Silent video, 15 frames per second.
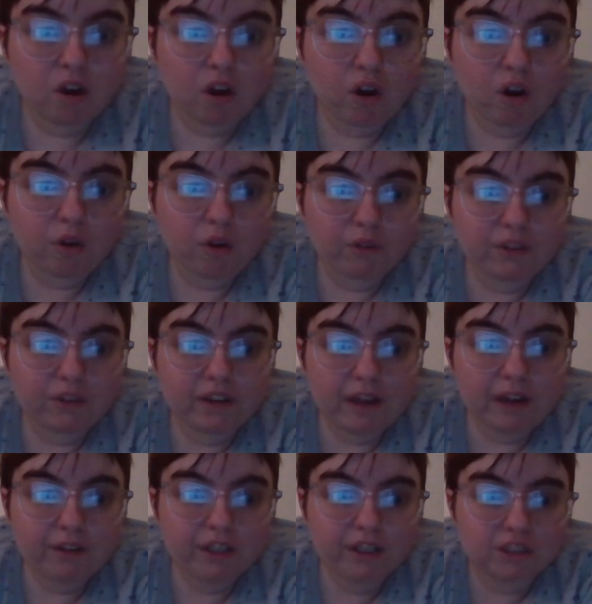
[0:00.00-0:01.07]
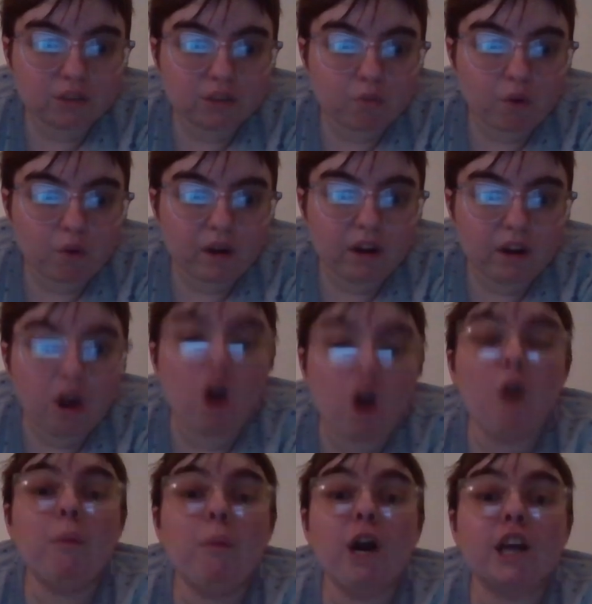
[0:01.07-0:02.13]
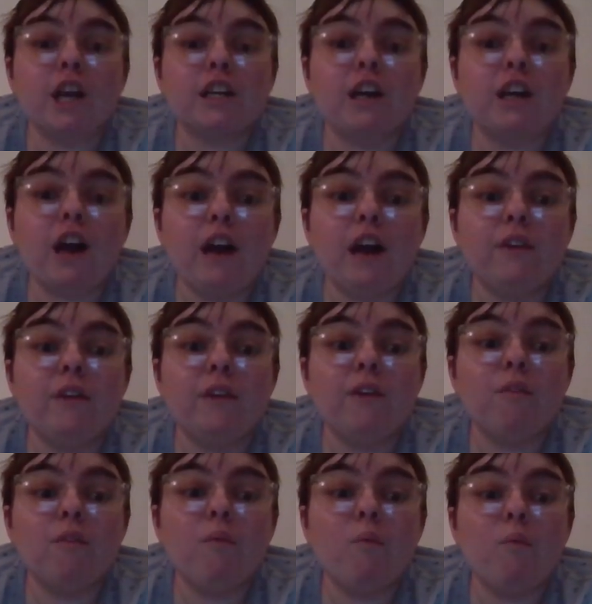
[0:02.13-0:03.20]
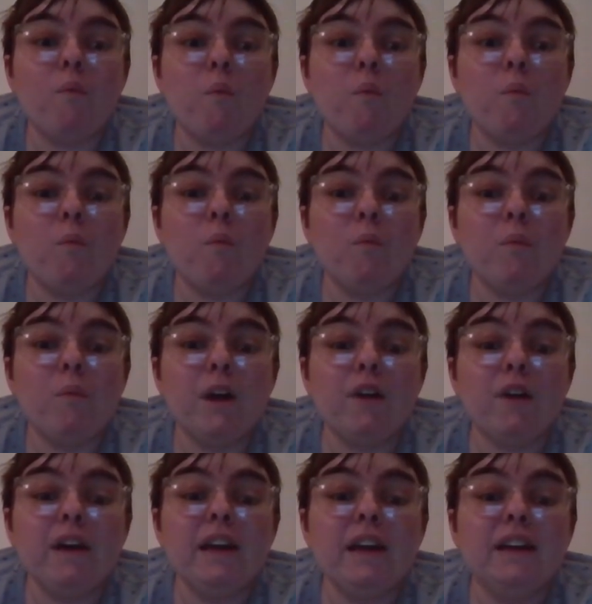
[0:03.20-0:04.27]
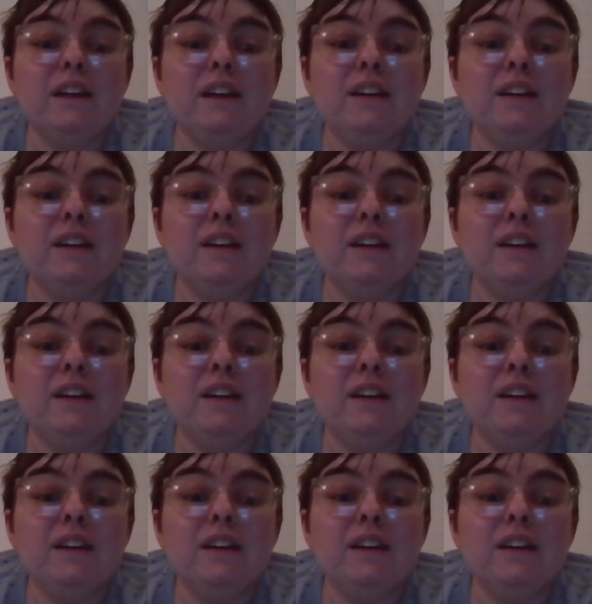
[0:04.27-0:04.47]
Oh, now he's a one. Oh my god! Really?